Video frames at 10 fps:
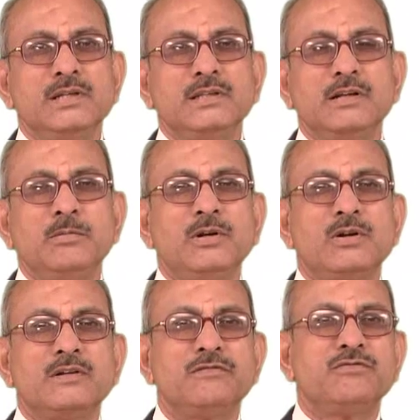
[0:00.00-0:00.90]
there will be a
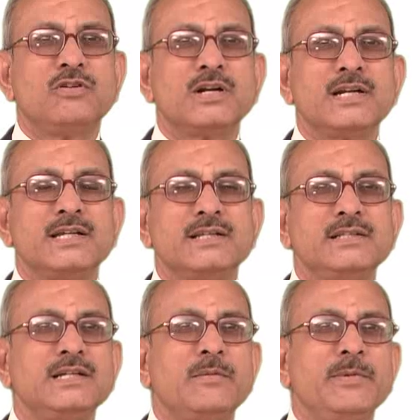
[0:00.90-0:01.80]
lot of foreign
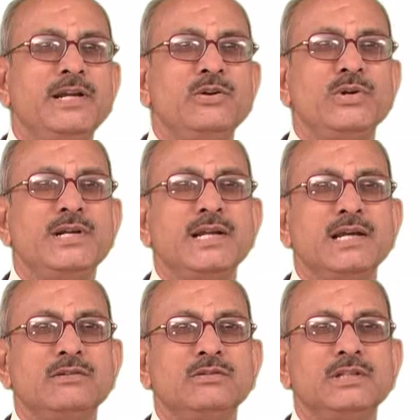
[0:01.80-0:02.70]
currency coming into
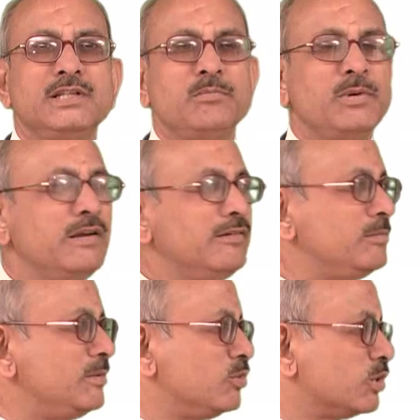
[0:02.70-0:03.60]
India, so the supply will
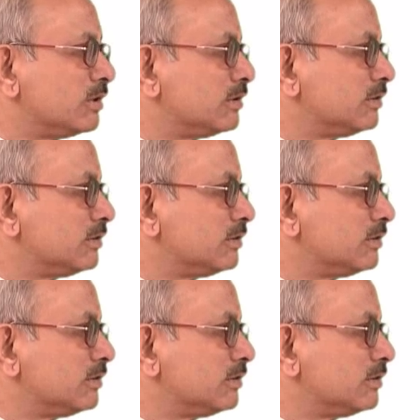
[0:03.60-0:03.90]
be more.